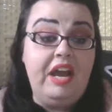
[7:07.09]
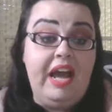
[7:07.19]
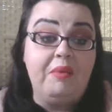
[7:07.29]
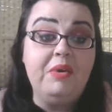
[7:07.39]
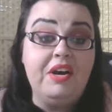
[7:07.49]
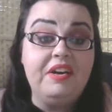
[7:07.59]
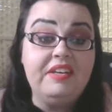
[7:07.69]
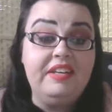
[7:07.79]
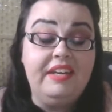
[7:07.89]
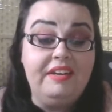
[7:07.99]
at work,
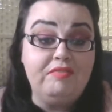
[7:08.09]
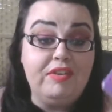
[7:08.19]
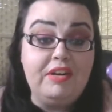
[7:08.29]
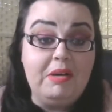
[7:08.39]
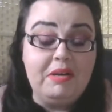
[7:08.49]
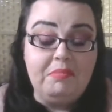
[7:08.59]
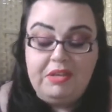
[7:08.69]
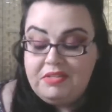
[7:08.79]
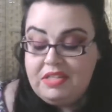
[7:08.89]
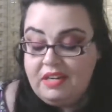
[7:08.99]
in front of my
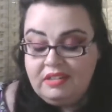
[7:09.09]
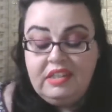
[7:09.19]
computer,